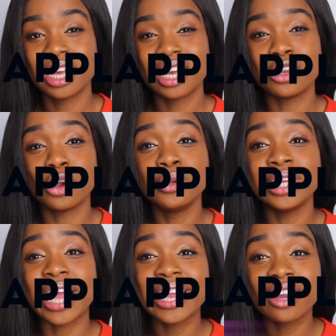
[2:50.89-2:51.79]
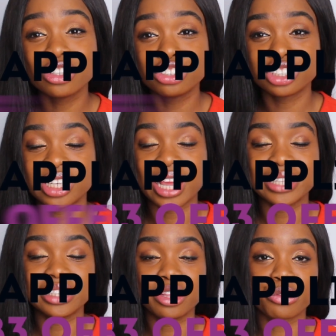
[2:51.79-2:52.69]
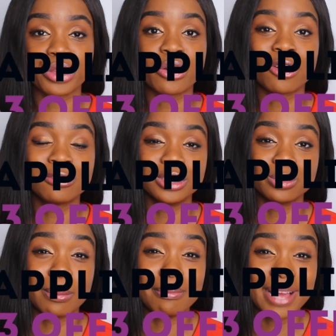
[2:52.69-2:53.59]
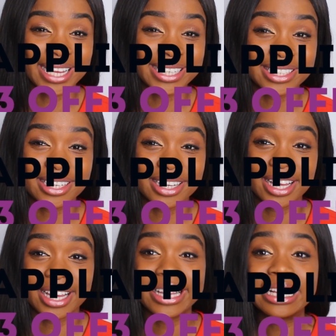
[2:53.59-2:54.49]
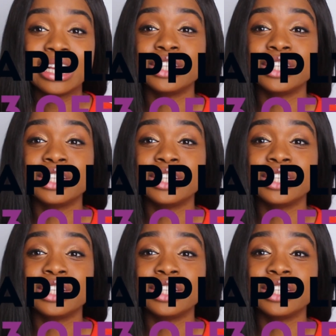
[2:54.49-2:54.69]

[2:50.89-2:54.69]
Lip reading: and only 883 offers were made, okay?